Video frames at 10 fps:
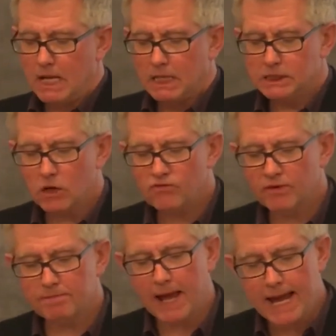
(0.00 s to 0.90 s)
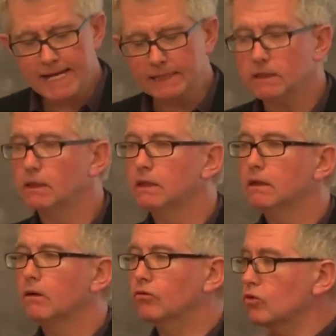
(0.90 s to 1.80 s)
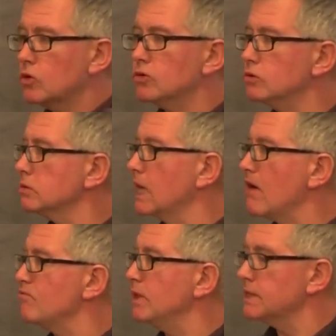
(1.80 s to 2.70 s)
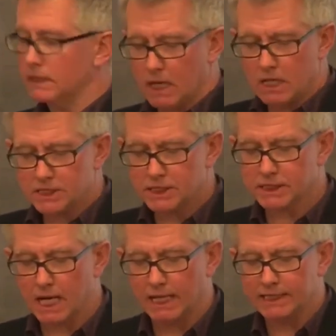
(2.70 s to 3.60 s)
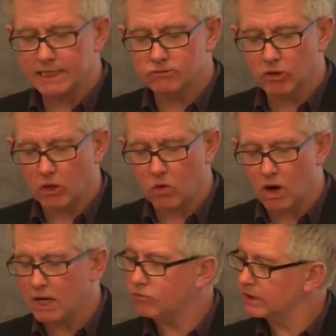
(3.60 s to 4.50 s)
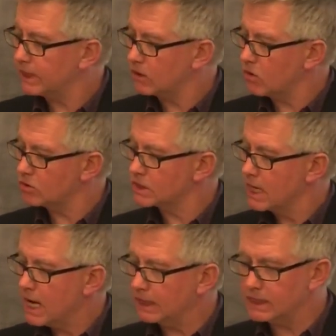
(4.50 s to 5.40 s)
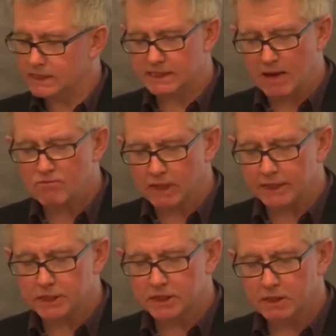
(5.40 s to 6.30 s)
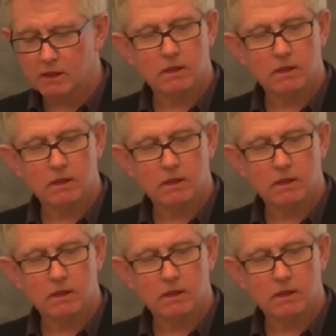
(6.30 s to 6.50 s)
So for Paine, rule, government in large societies require what he calls an assemblage